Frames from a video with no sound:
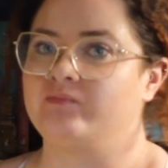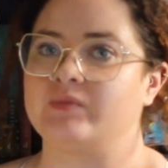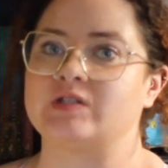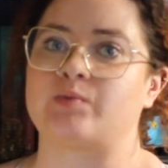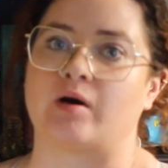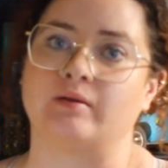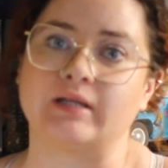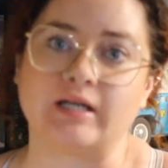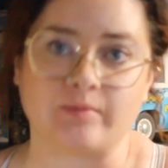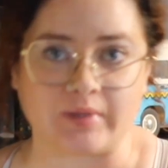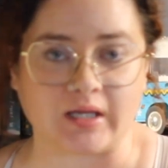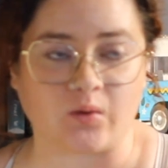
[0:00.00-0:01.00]
it's probably
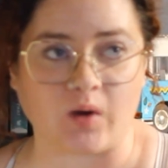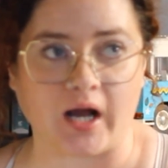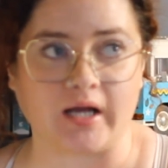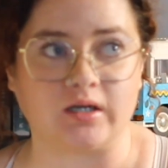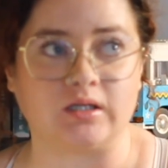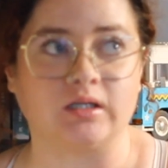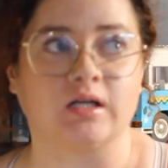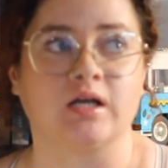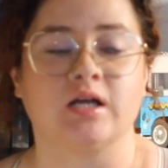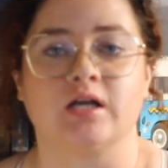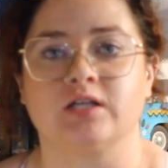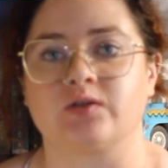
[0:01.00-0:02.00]
going to be a while.
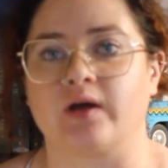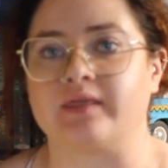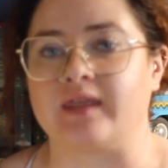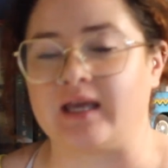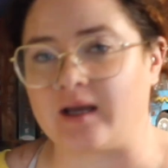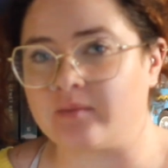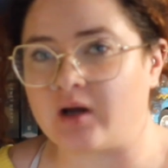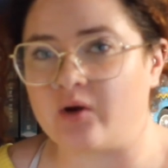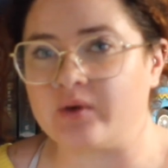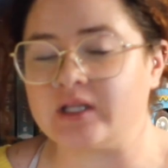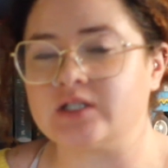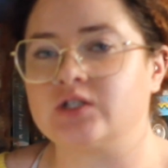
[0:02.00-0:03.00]
So I think I'm
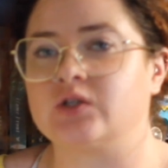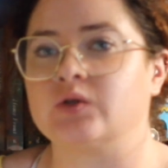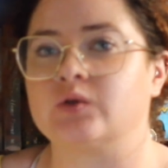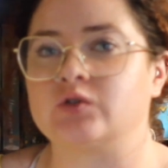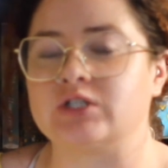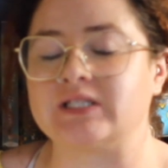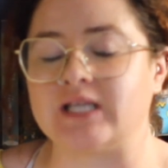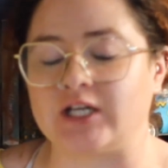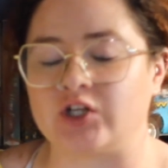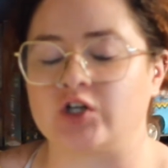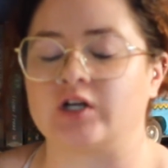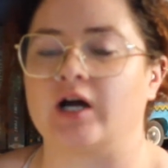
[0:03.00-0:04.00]
going to just
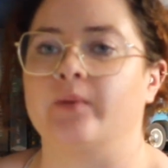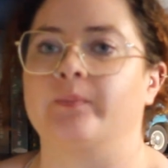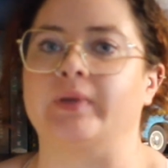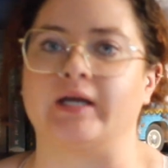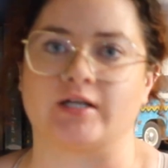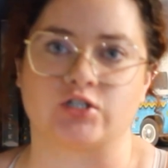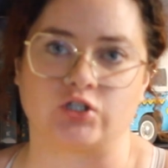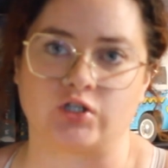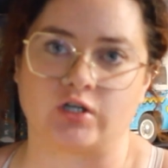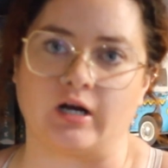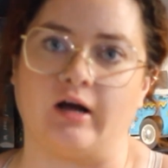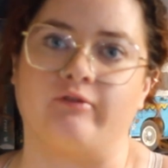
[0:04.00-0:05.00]
send her a
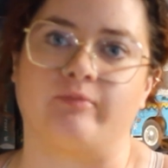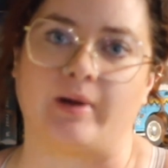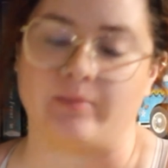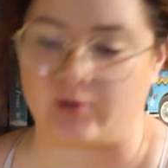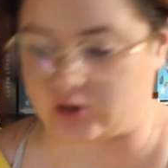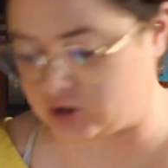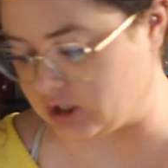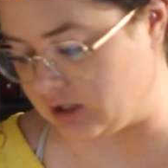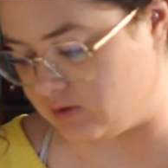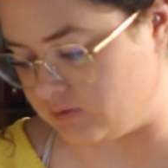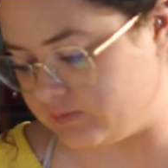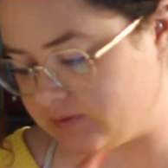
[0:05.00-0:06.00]
picture of my
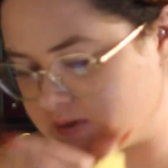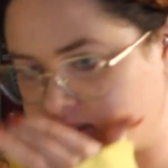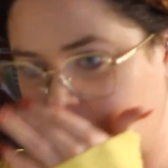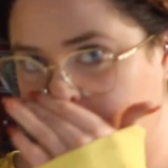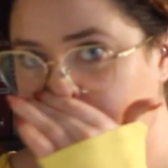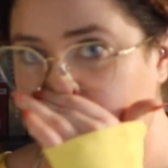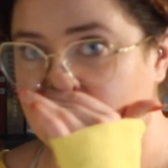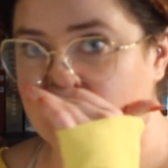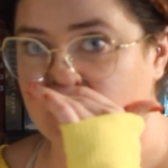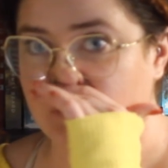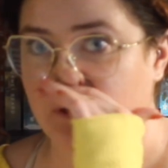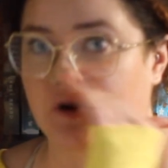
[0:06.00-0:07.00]
bookshelves,
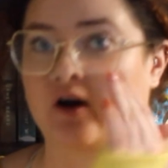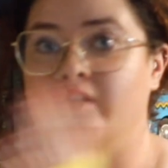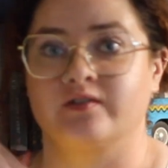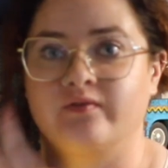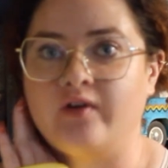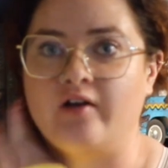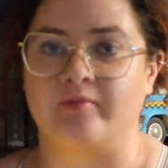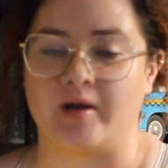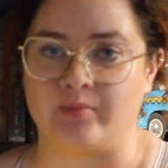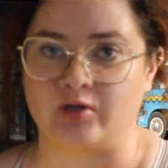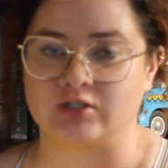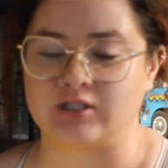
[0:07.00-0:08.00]
or of
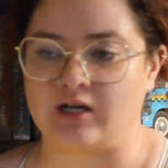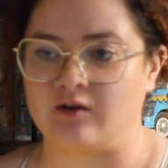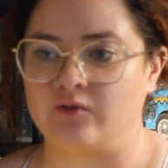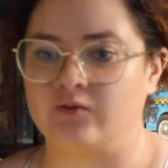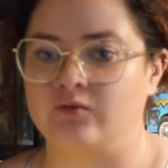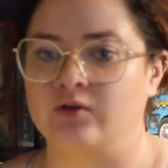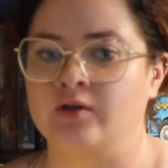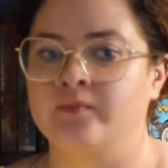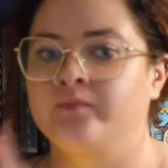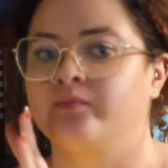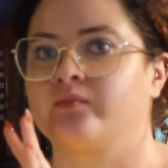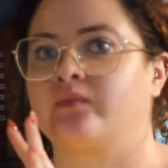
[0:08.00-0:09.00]
my bookshelf,
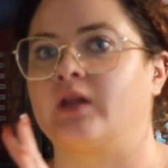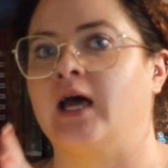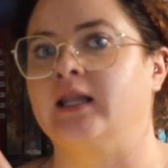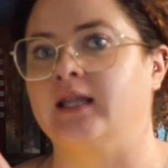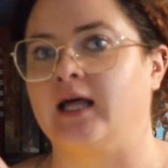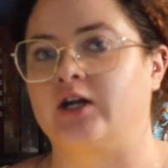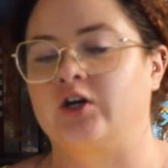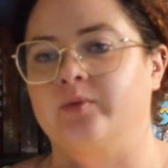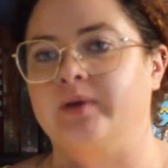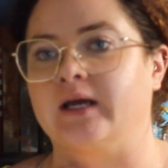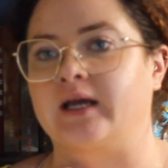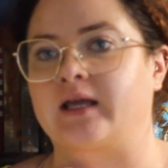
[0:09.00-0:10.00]
and let her
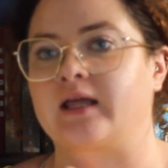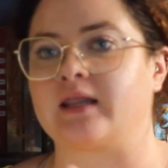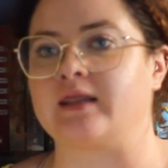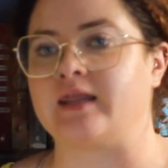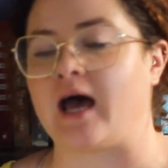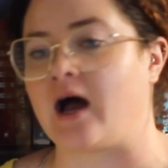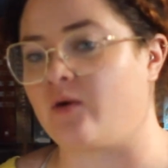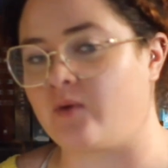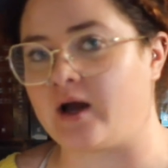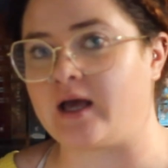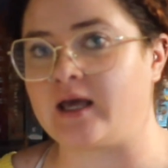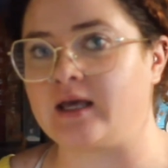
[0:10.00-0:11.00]
pick that
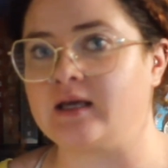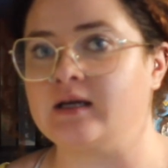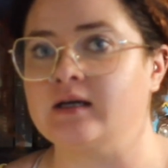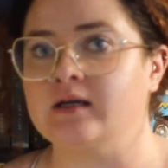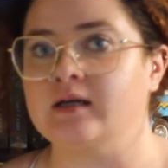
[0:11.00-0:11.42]
way.